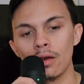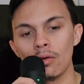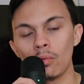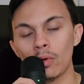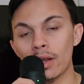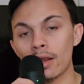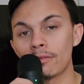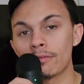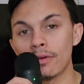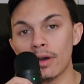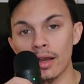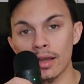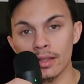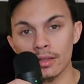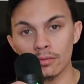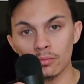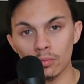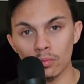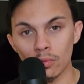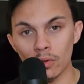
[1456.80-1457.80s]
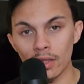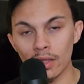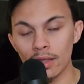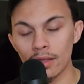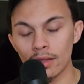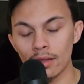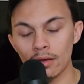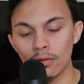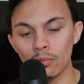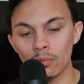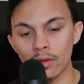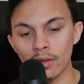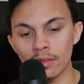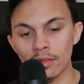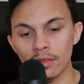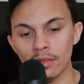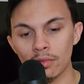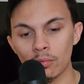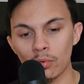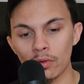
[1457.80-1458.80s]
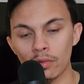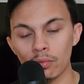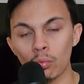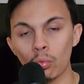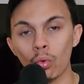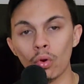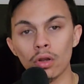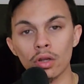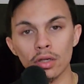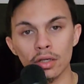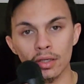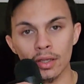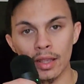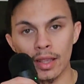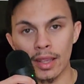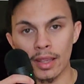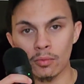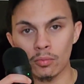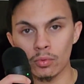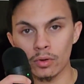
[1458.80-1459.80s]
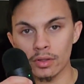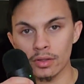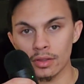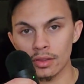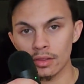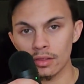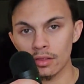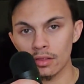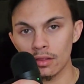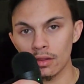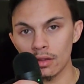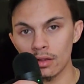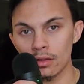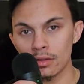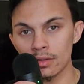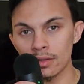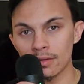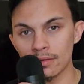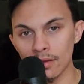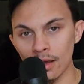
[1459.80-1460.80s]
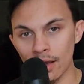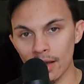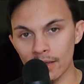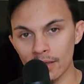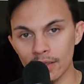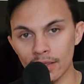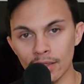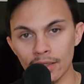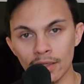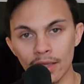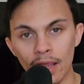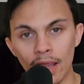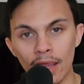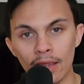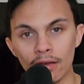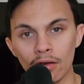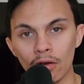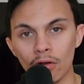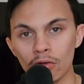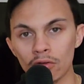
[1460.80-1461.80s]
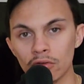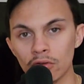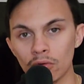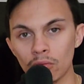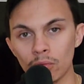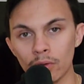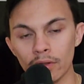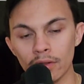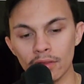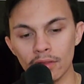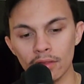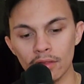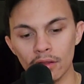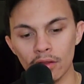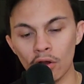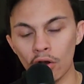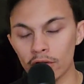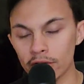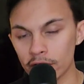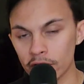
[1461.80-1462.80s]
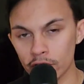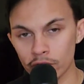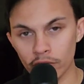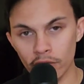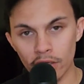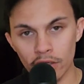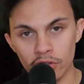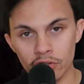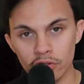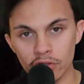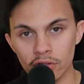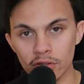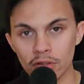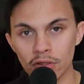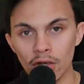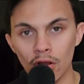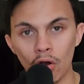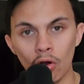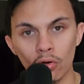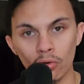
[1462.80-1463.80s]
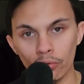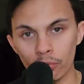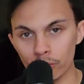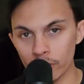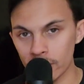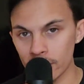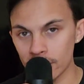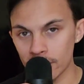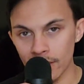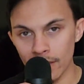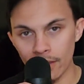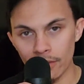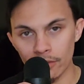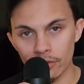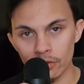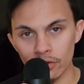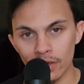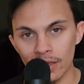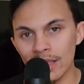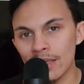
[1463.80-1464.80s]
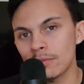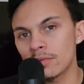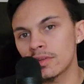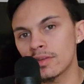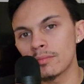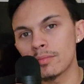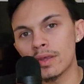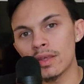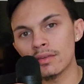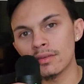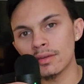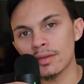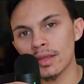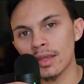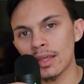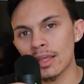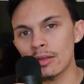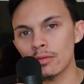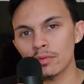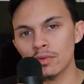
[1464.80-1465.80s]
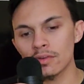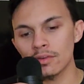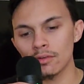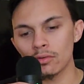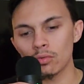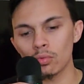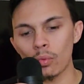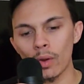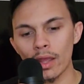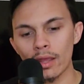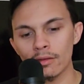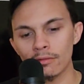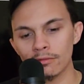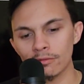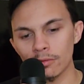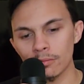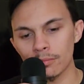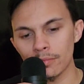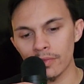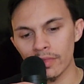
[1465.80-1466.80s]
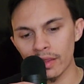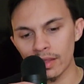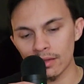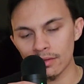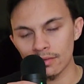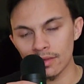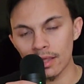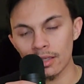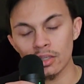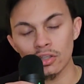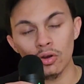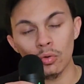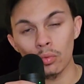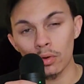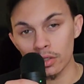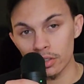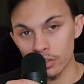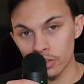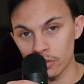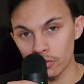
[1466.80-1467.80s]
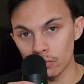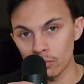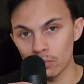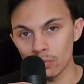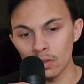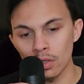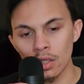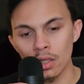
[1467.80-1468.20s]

what I find with work and with designing, and also with content creation, all three together. It keeps you busy. It keeps you away from things that you don't want to do.